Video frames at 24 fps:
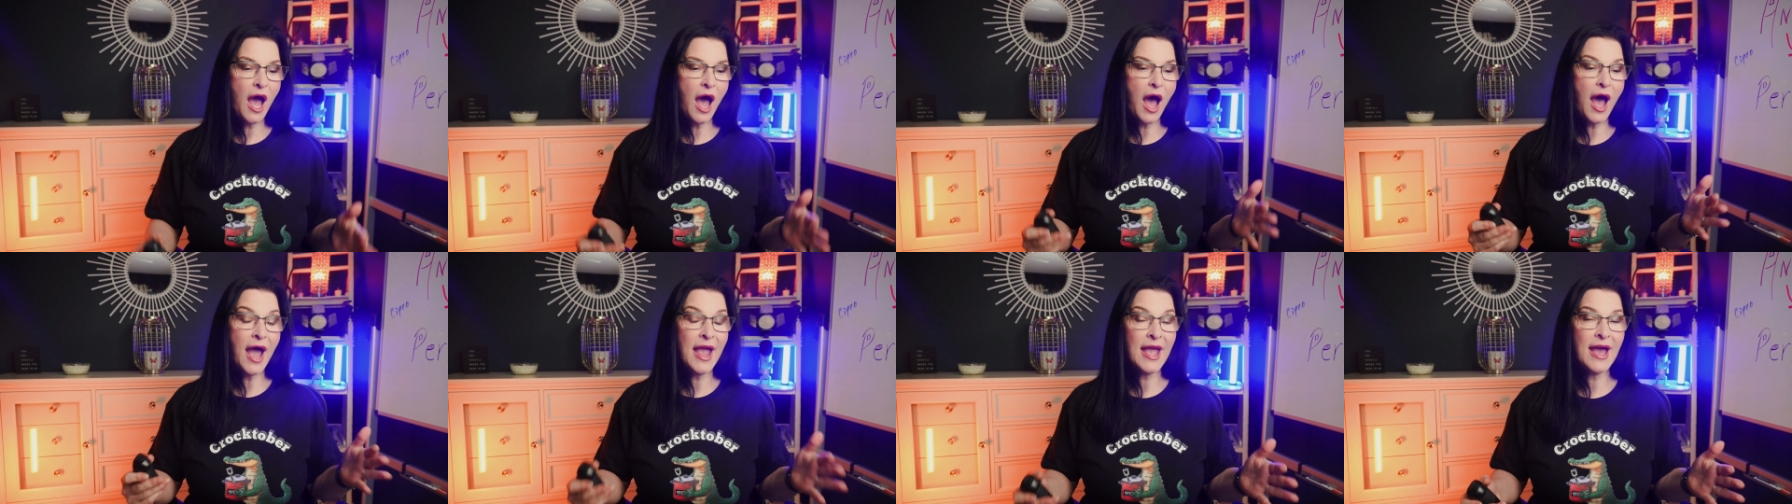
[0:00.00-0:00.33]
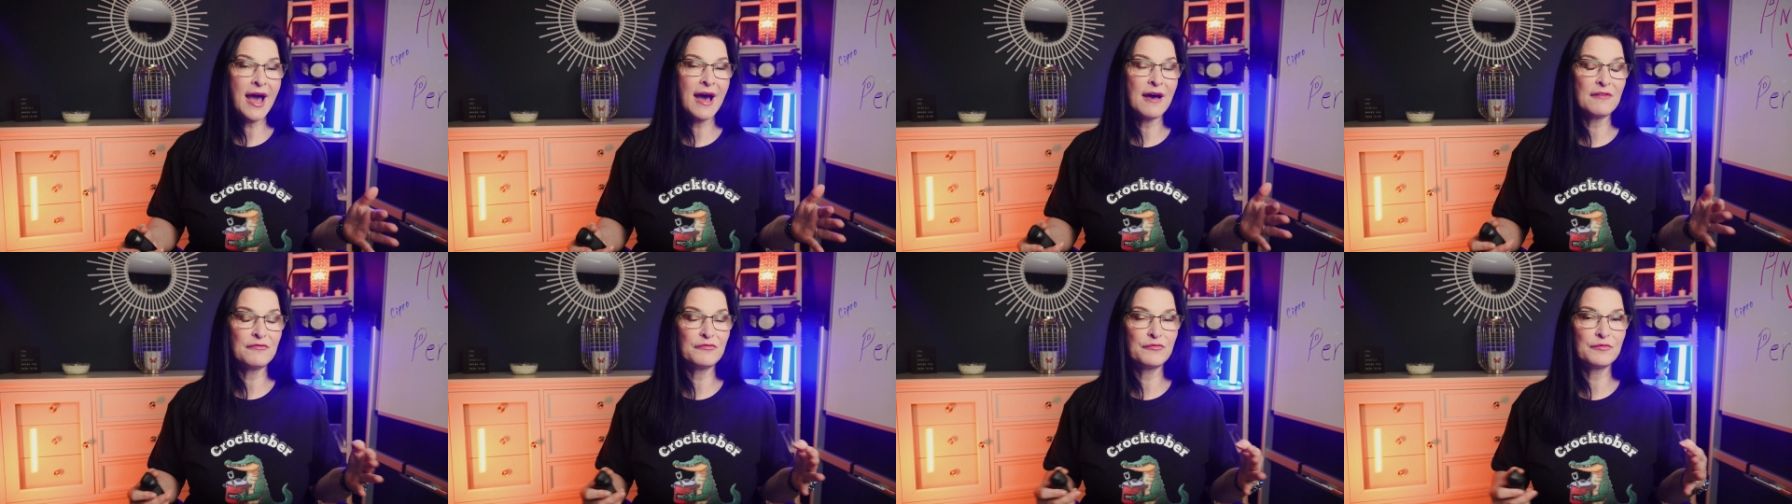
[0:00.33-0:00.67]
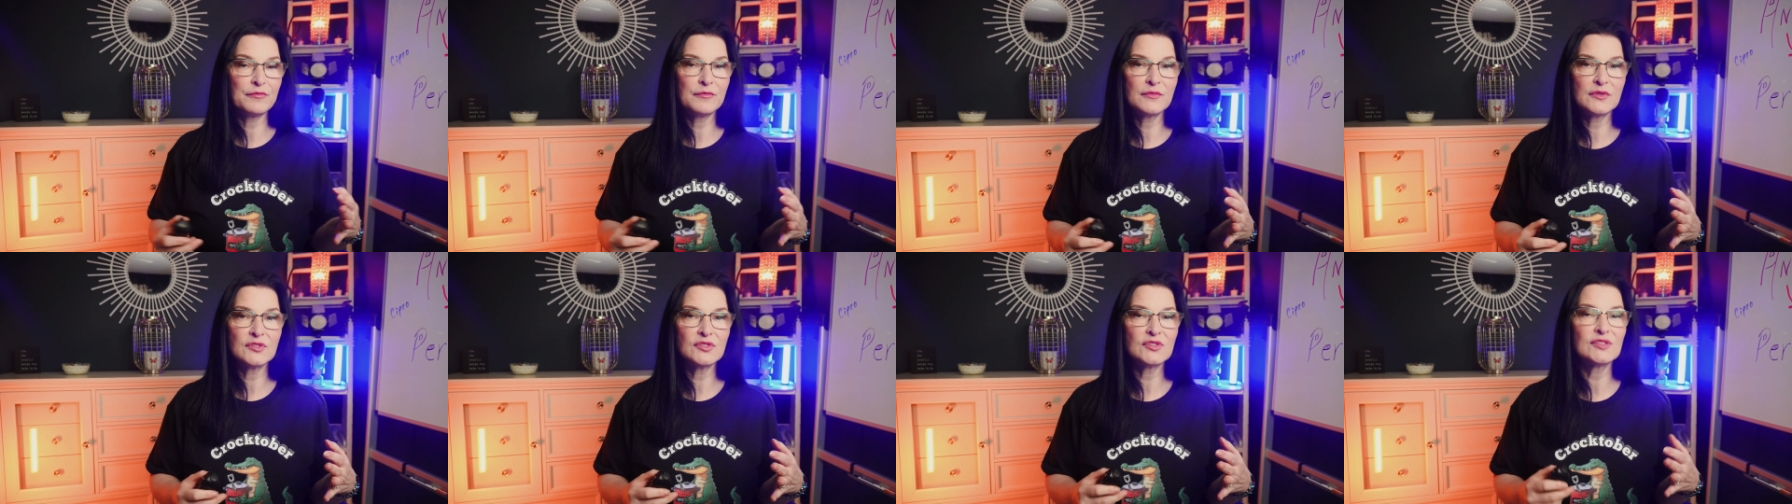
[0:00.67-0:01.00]
I have
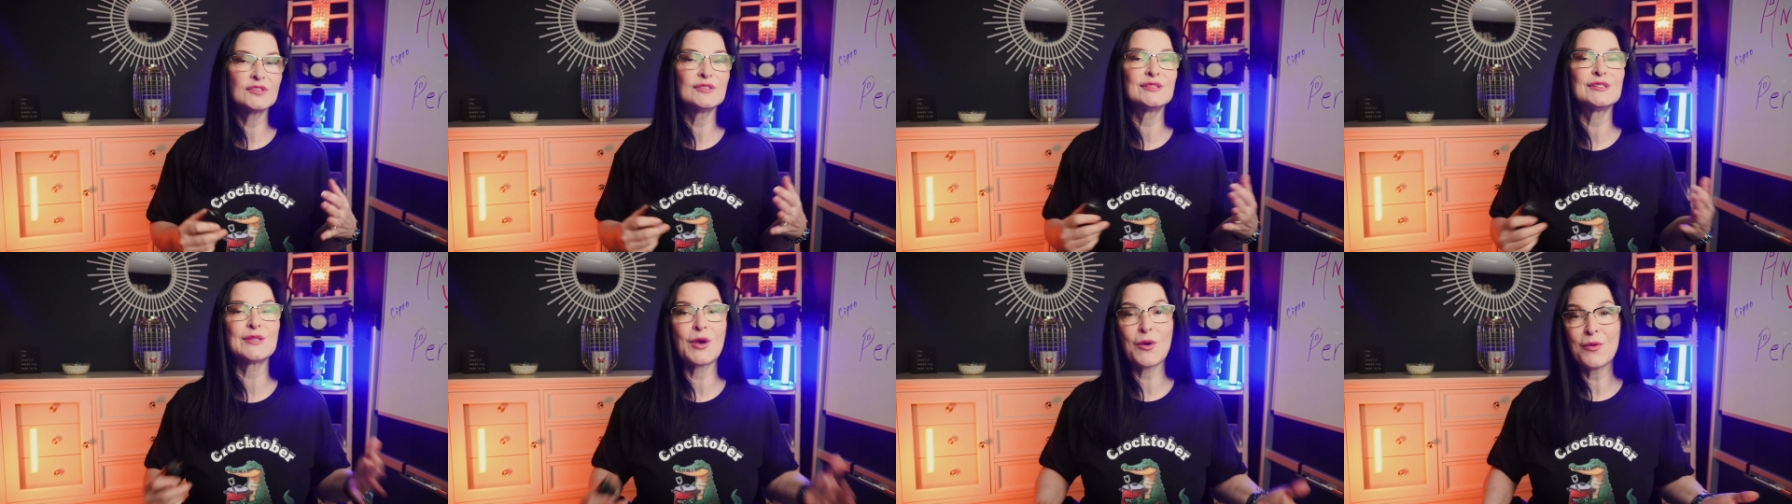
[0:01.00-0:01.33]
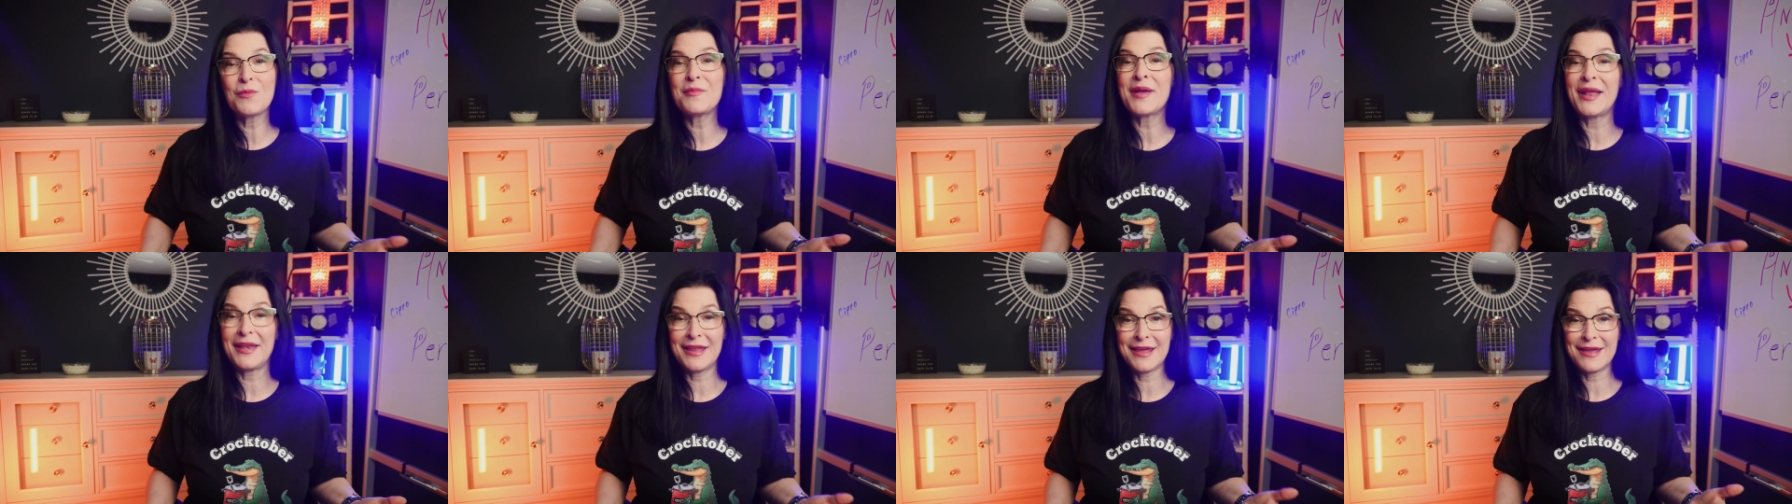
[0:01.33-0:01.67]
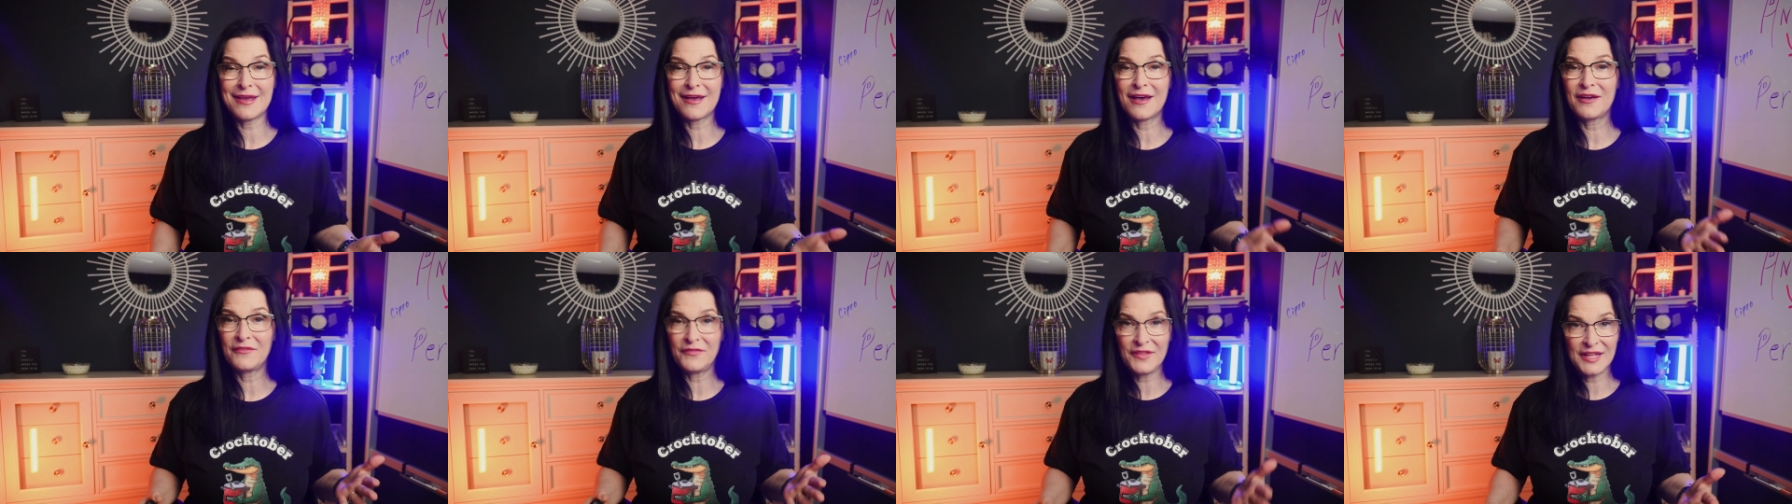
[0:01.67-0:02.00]
so many
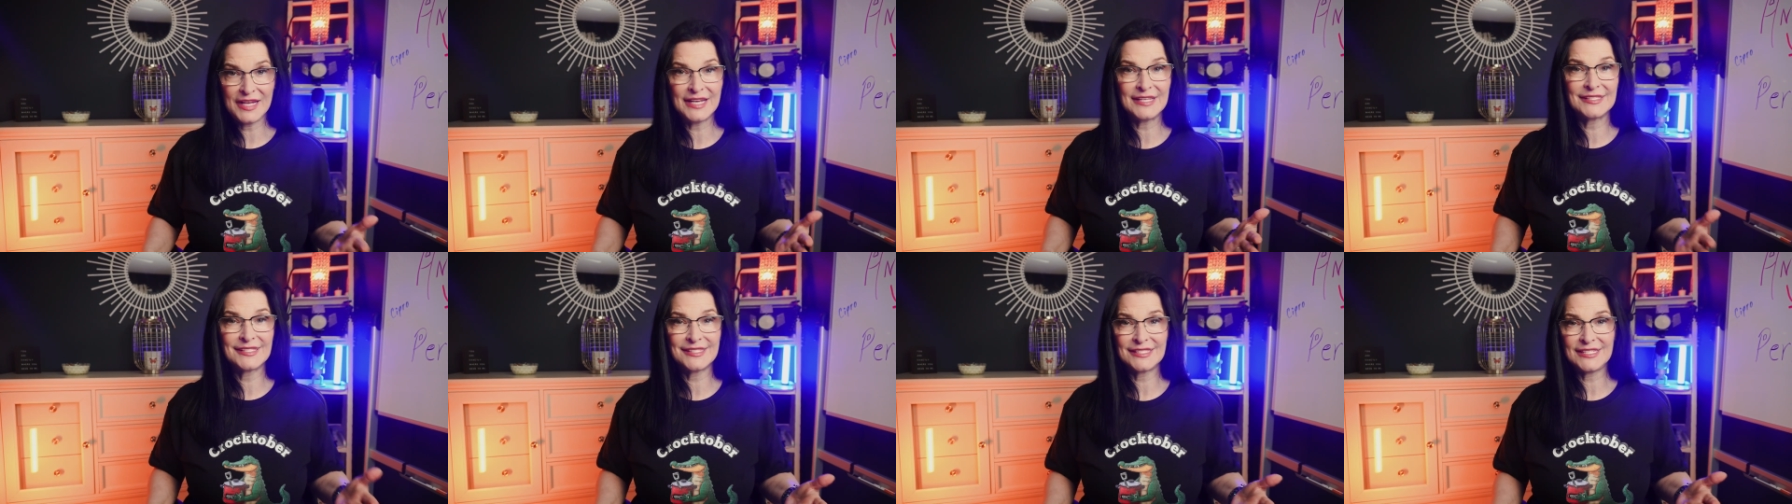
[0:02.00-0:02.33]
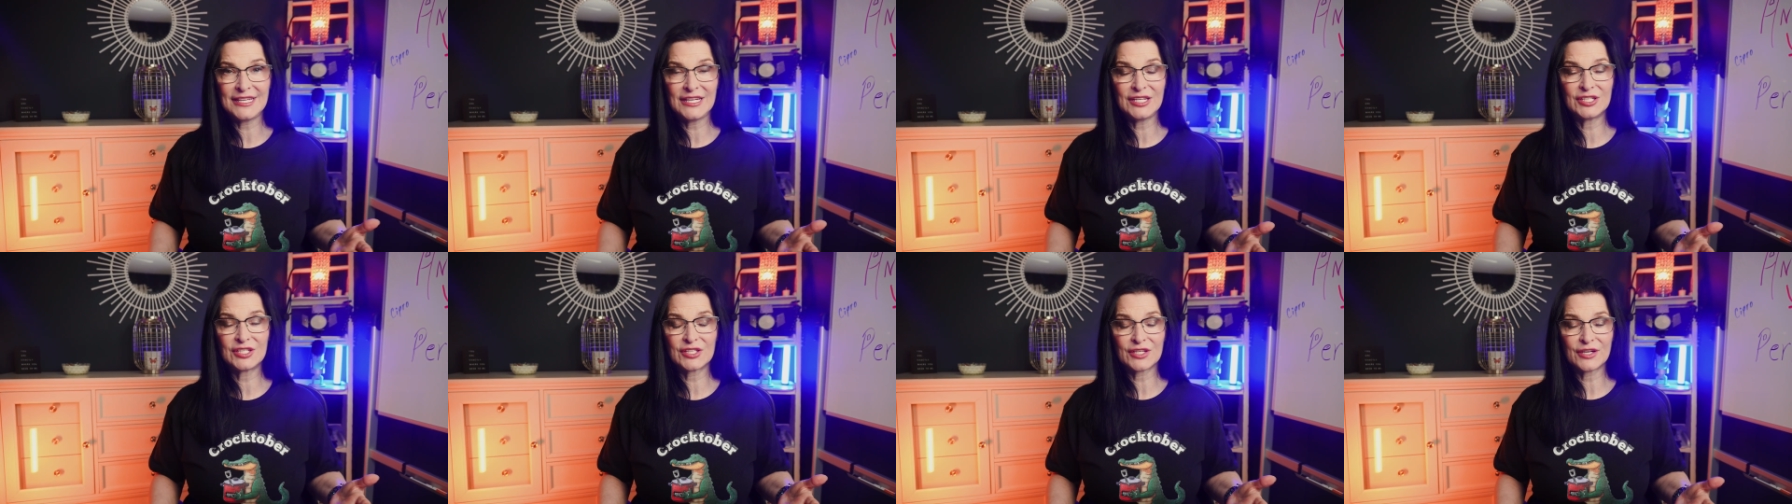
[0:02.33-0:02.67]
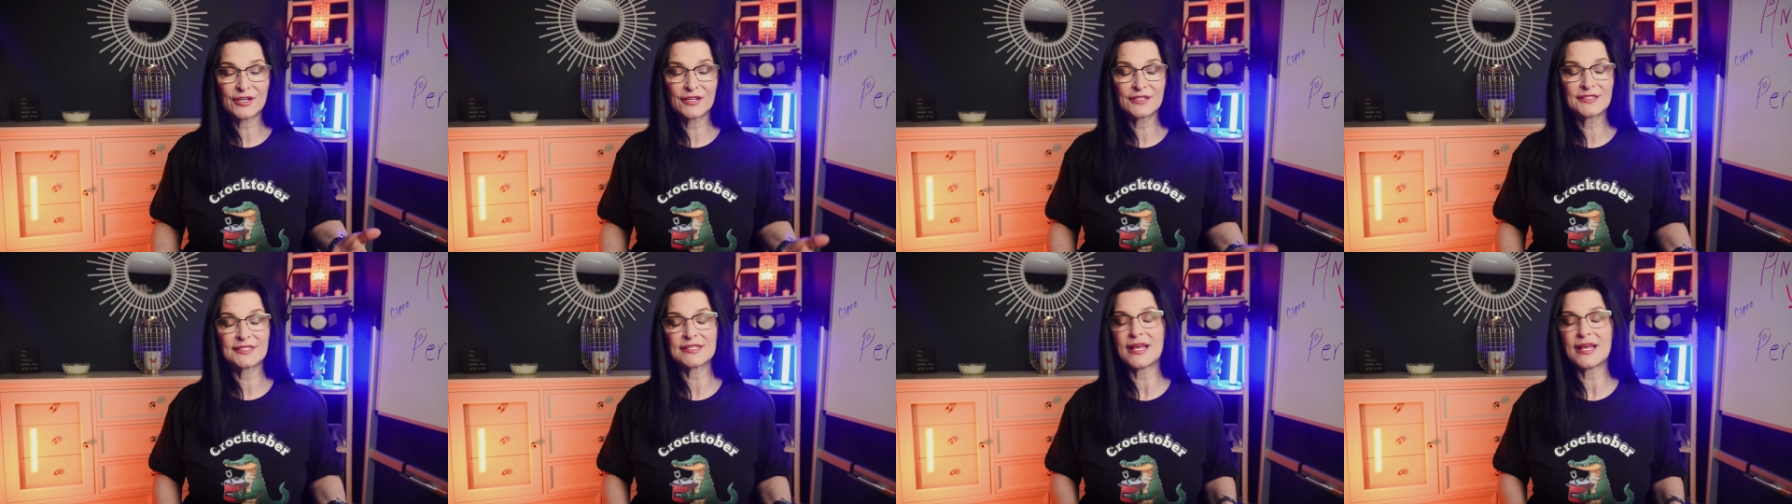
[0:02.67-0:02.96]
of these t-shirts.